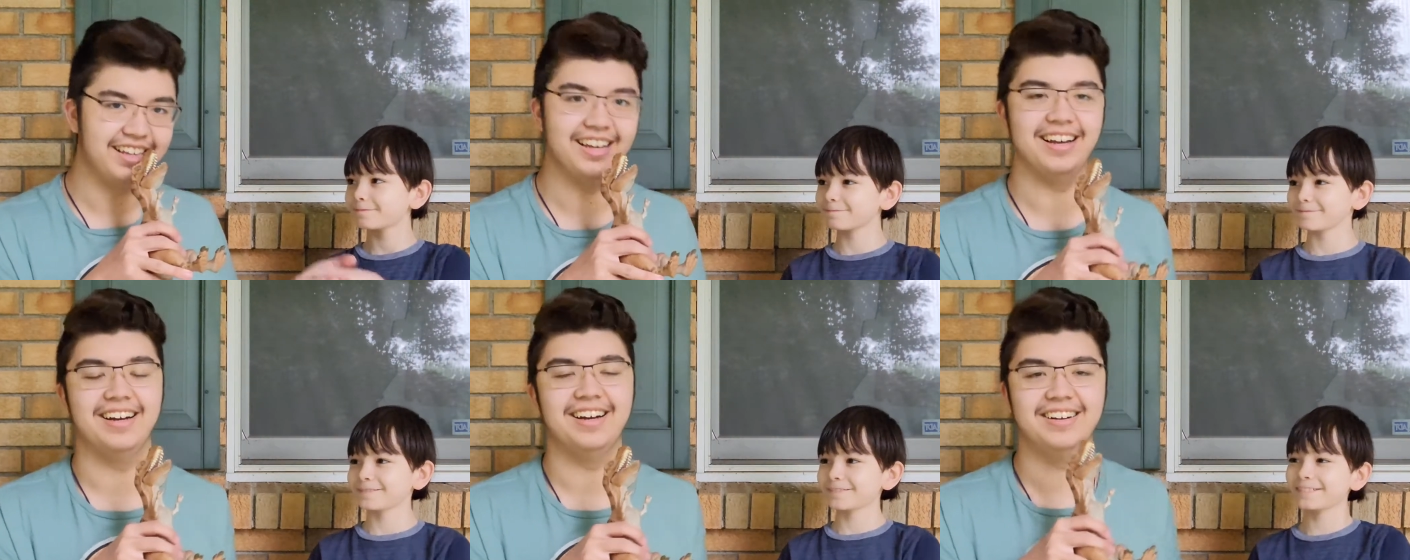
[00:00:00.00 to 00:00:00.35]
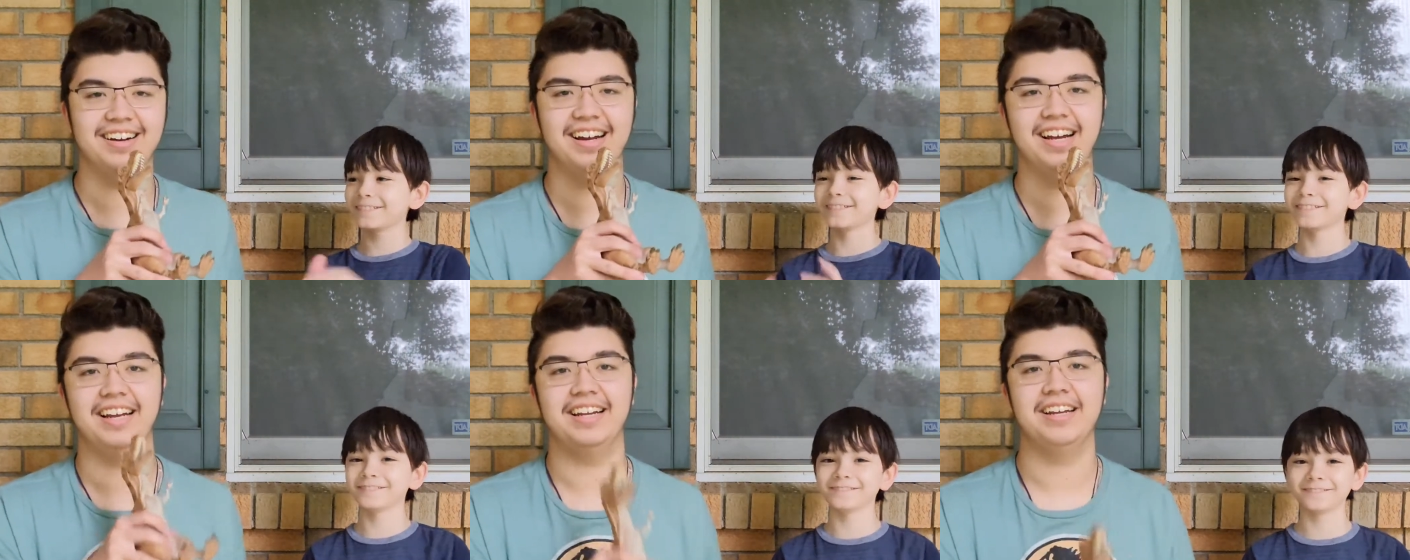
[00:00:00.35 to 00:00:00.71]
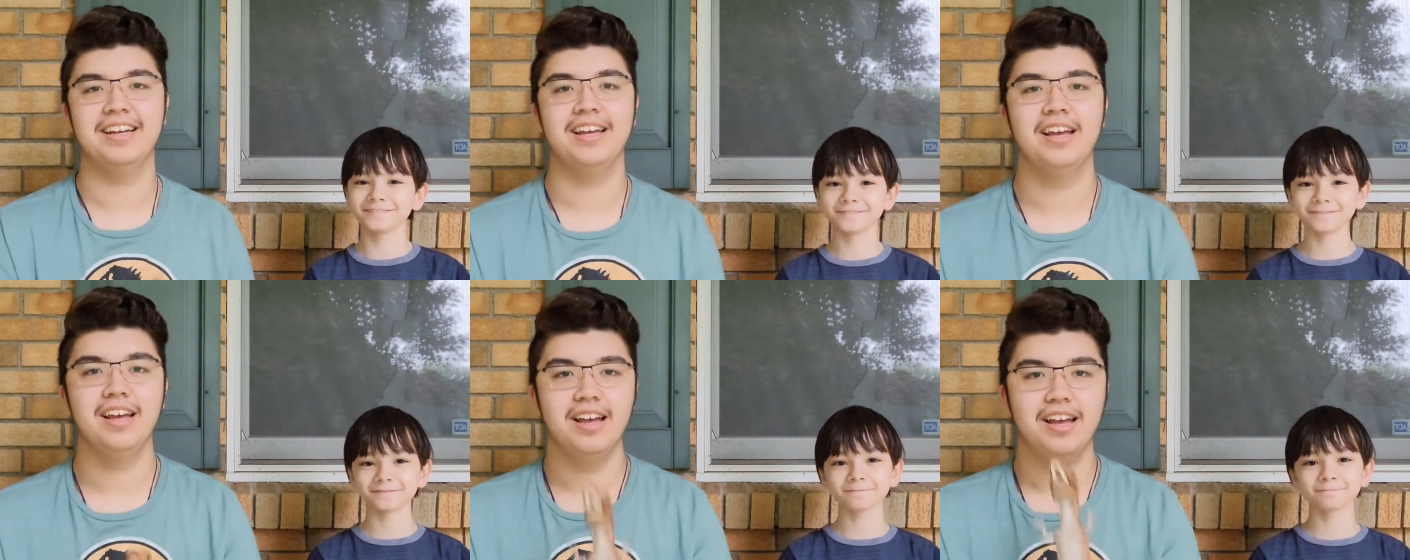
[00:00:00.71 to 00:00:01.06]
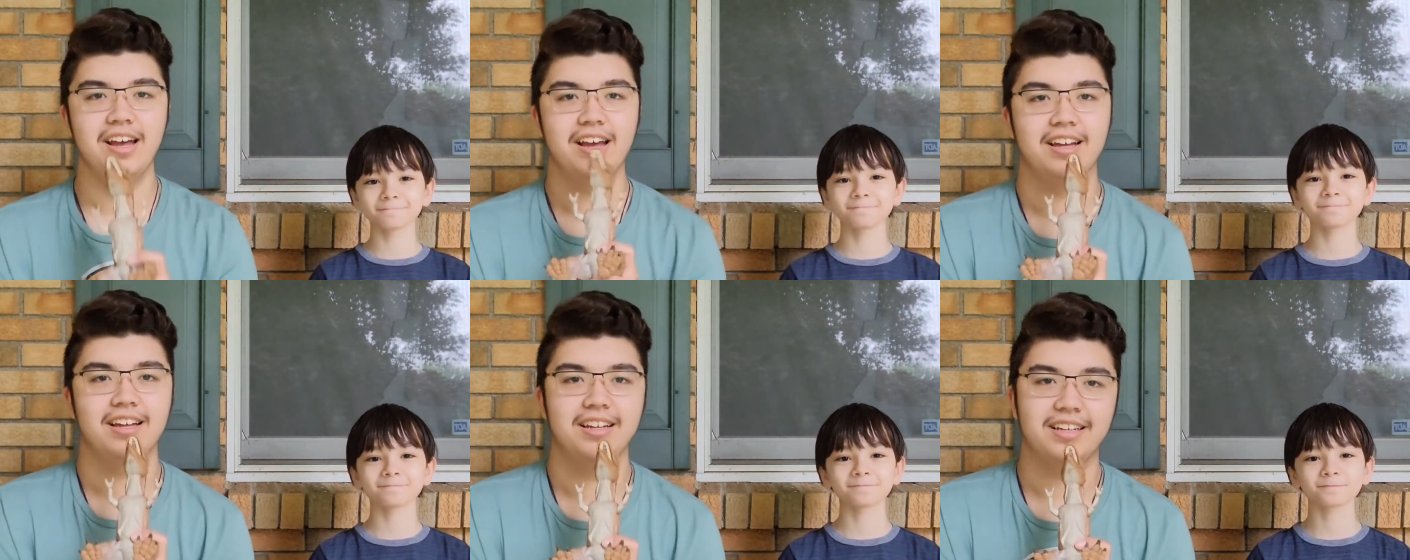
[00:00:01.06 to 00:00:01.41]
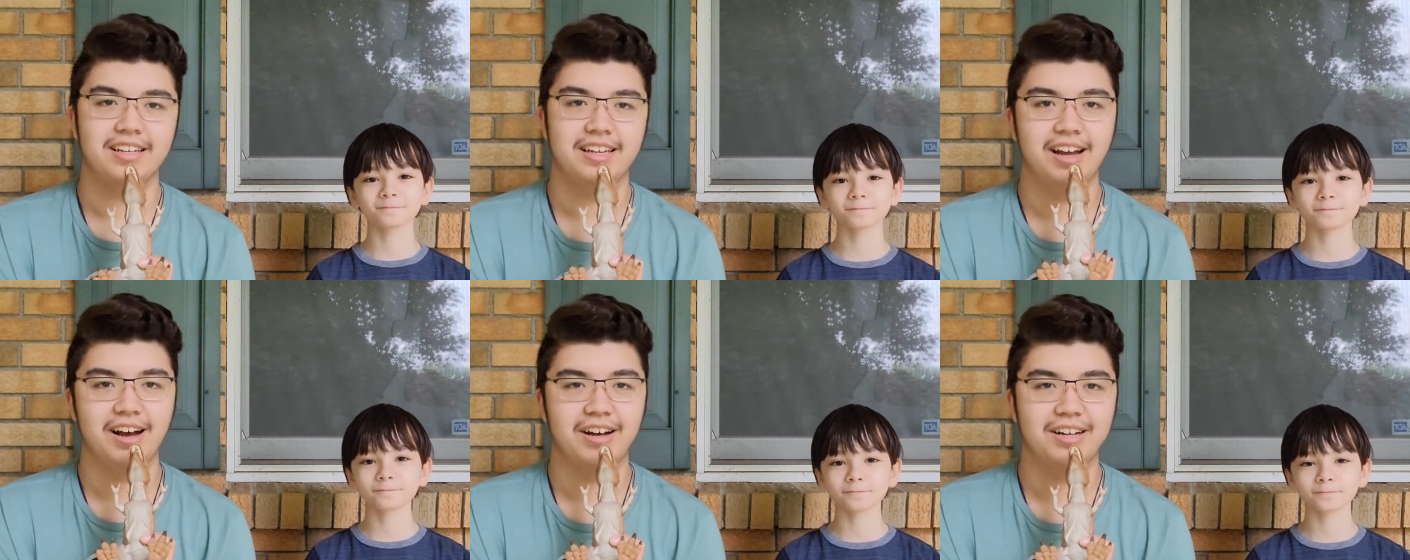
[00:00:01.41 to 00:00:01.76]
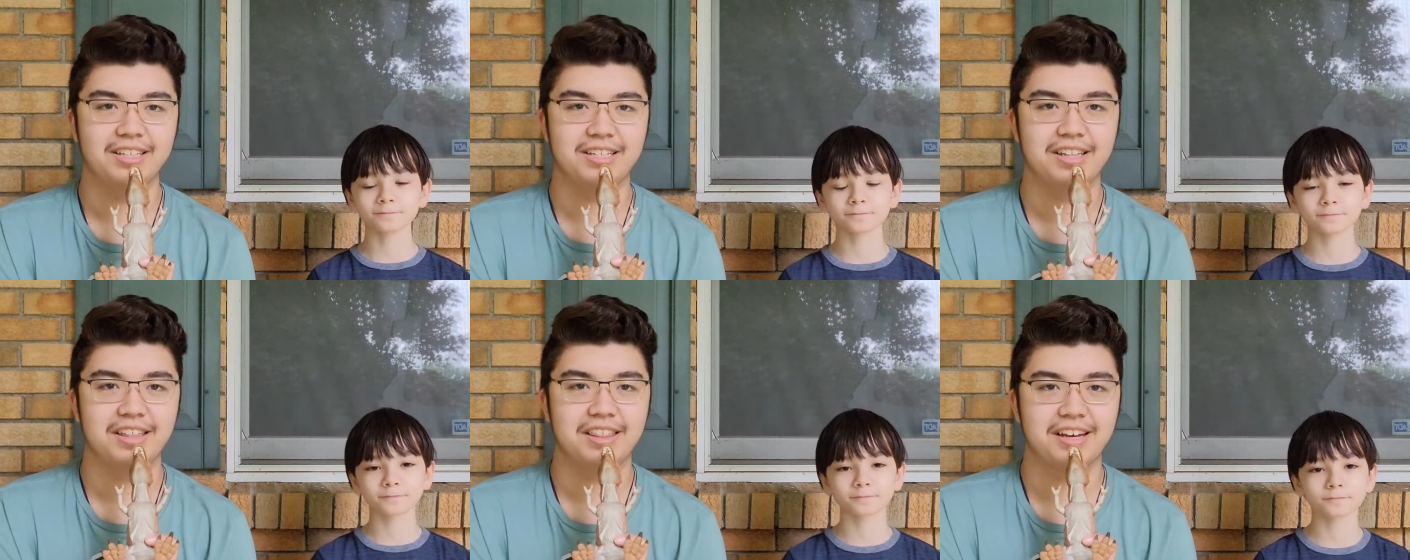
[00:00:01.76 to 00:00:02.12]
Speaker 1: Alright,
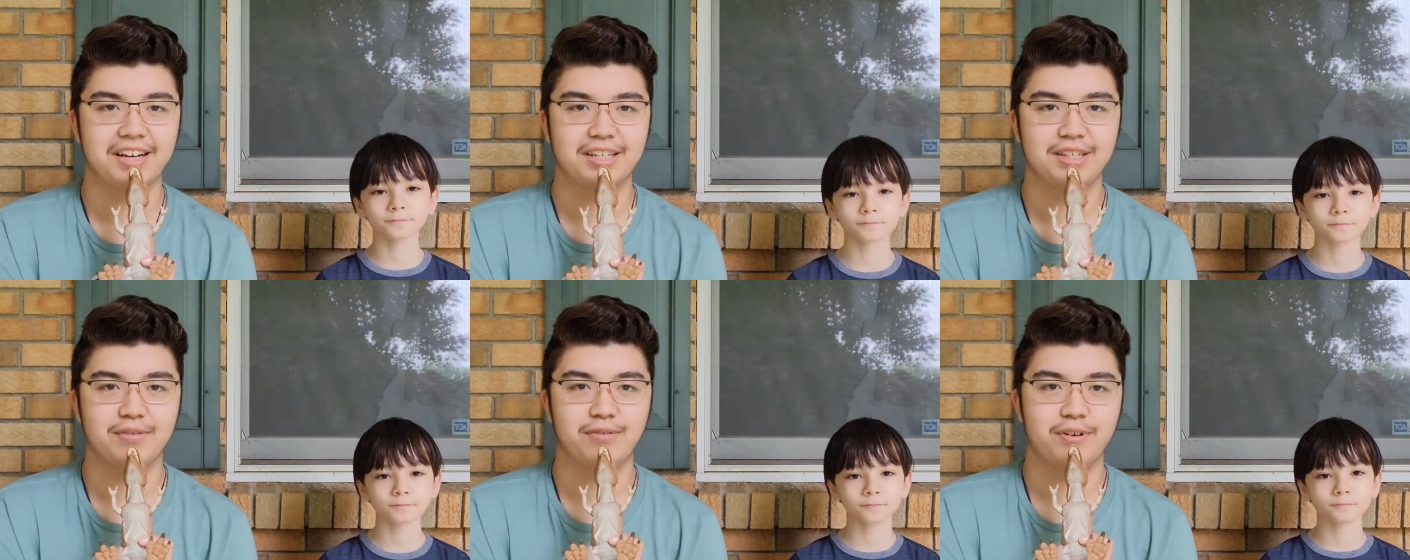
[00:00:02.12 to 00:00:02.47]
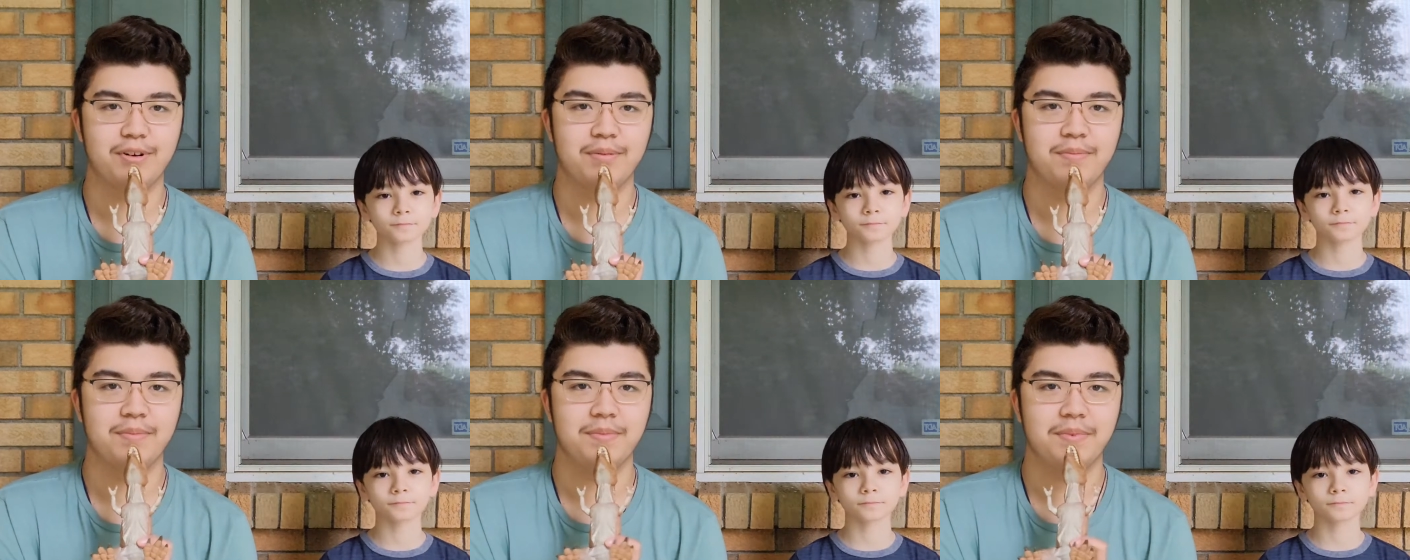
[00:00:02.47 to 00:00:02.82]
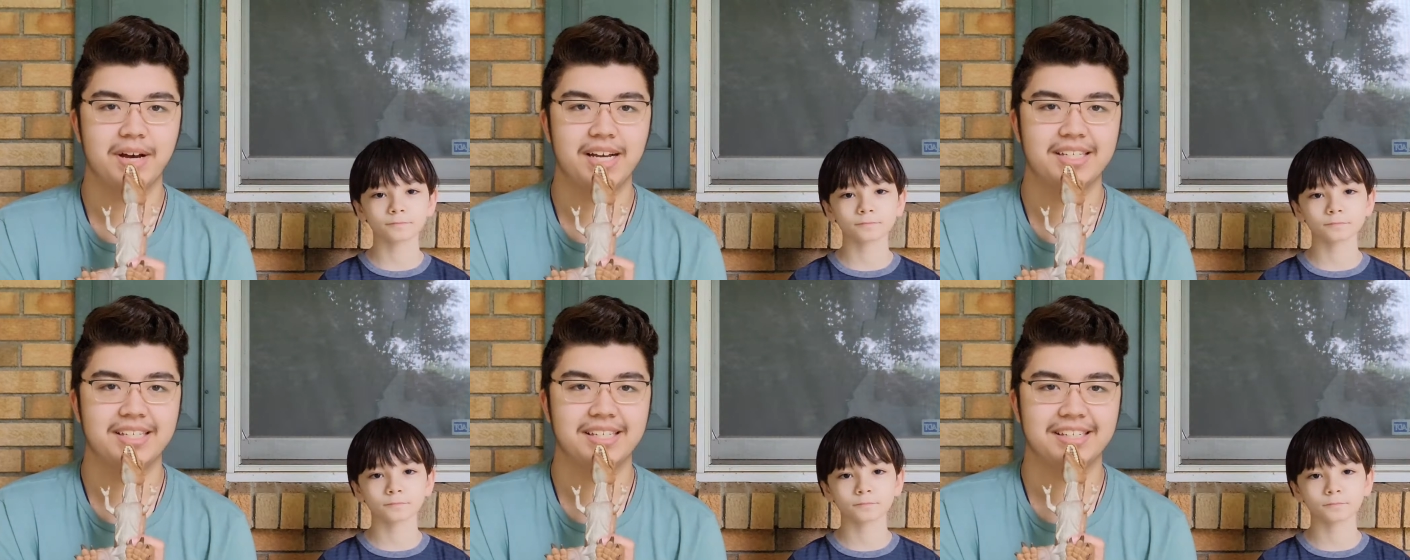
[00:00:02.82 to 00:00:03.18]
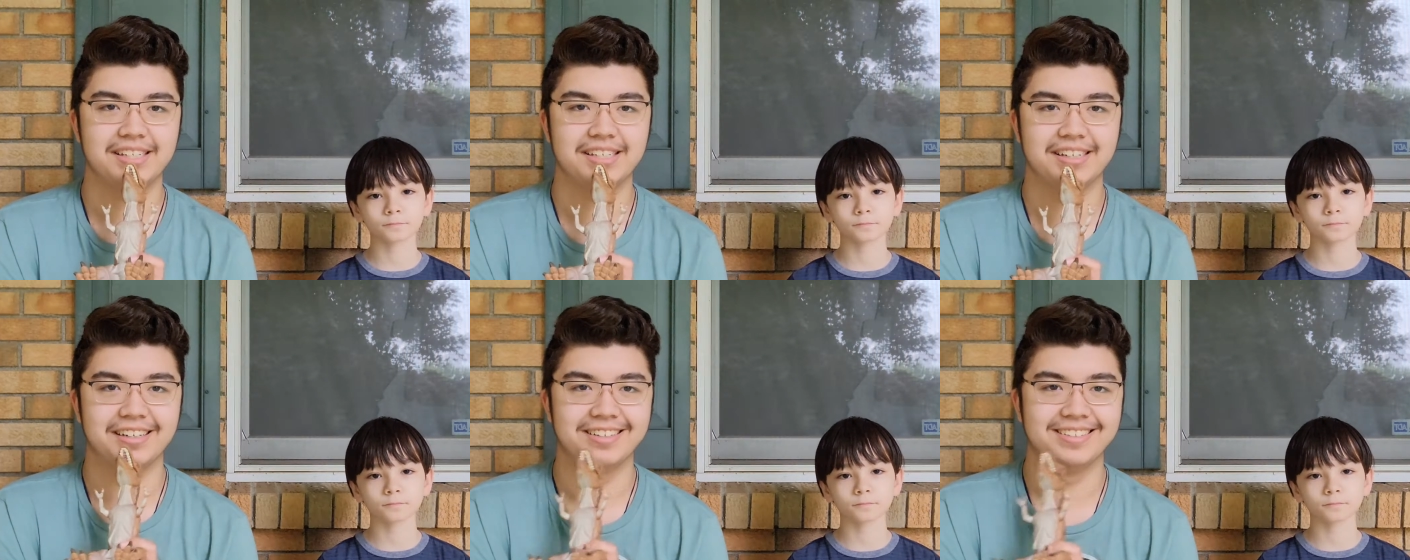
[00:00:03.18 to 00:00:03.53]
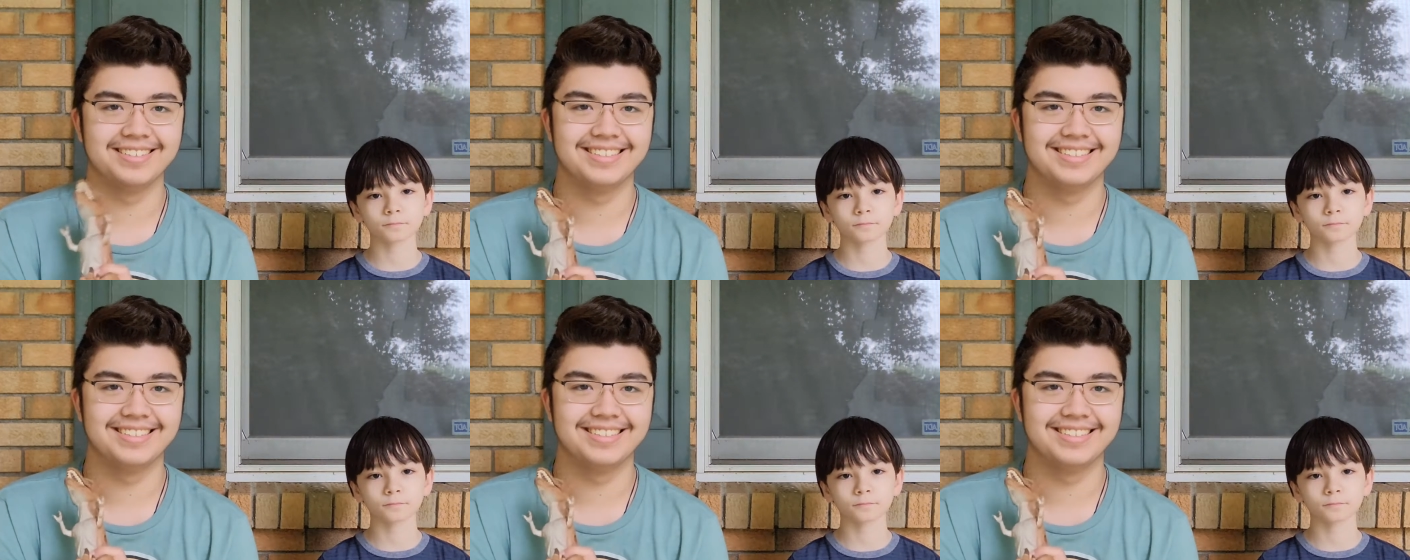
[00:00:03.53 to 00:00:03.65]
on to the thoughts from my sister.